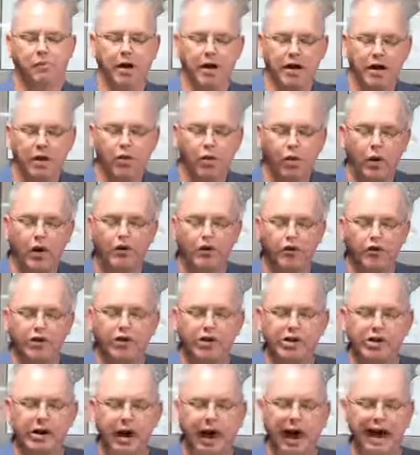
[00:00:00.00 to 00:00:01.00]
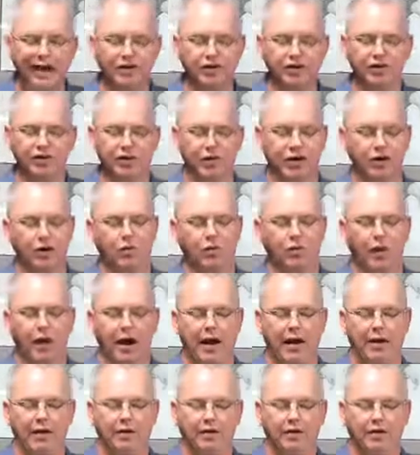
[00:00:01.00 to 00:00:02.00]
But he went to the classes
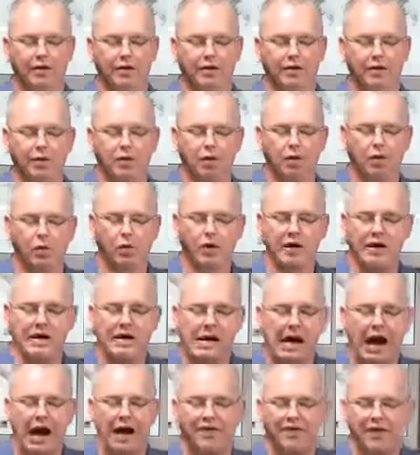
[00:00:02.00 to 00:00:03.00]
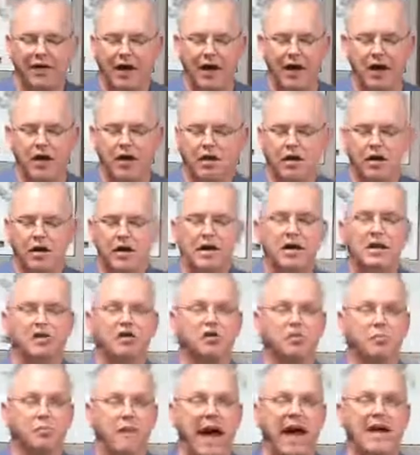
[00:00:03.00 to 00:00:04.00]
anyway. When he got there,
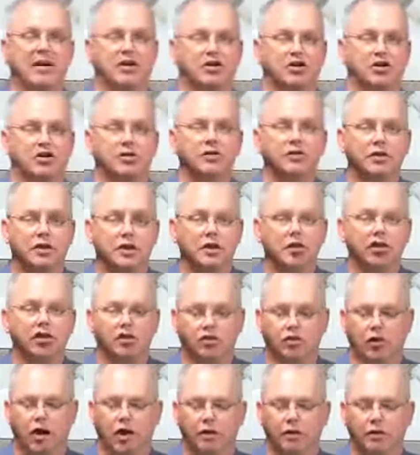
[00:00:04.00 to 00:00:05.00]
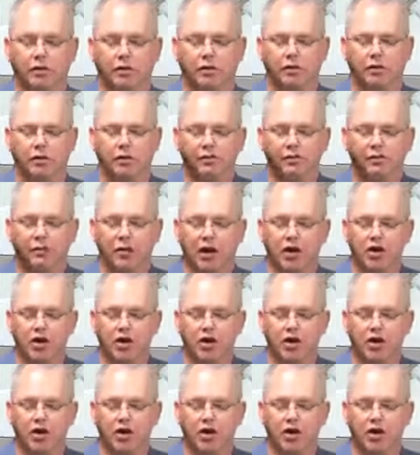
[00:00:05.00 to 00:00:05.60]
his master, the instructor,